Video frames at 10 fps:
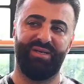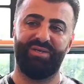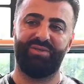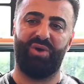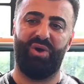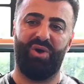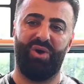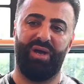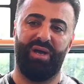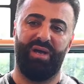So
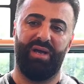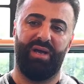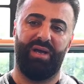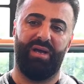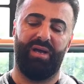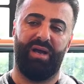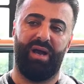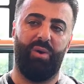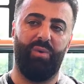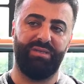I
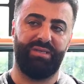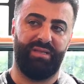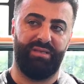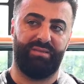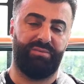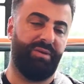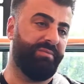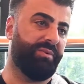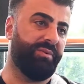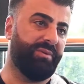always say this to
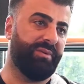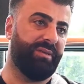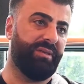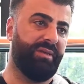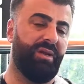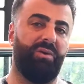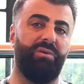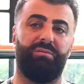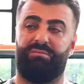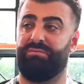people, you know,
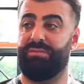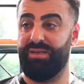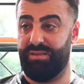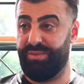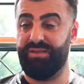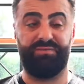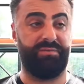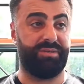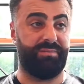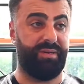take the best
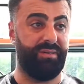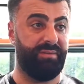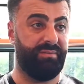from someone,